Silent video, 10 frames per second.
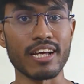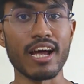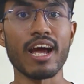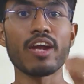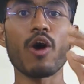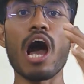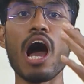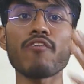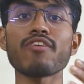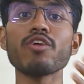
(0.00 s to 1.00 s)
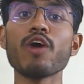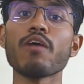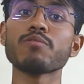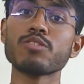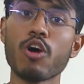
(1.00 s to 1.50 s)
Now, after you have
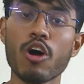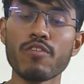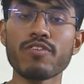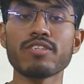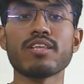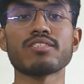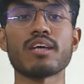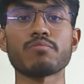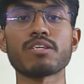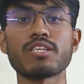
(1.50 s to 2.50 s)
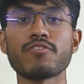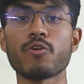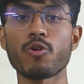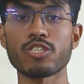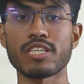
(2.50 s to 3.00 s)
solved the subjective
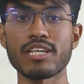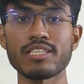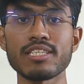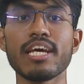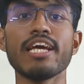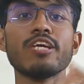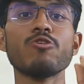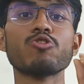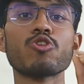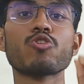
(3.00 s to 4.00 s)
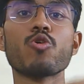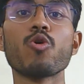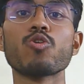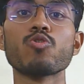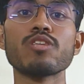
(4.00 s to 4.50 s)
questions, you should go
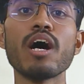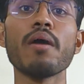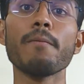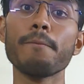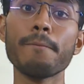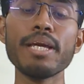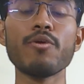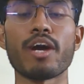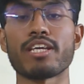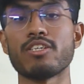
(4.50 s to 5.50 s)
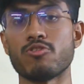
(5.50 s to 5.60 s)
to the PYQ.